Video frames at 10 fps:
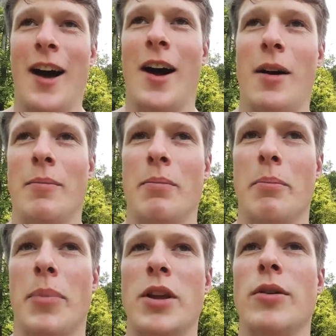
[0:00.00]

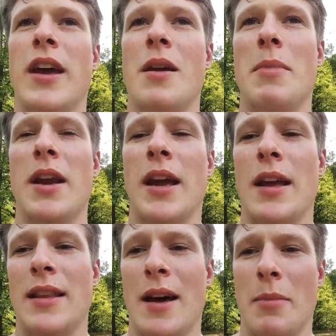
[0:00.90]
but you can
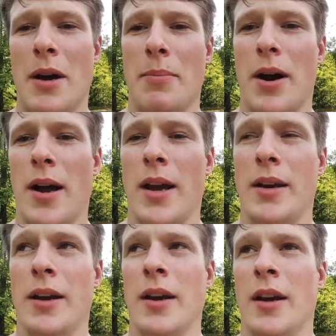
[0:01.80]
mitigate that by
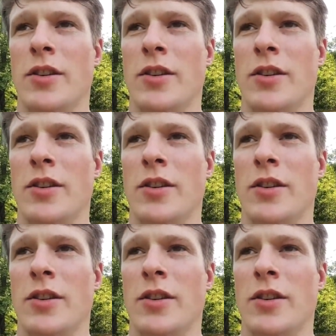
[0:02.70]
buying,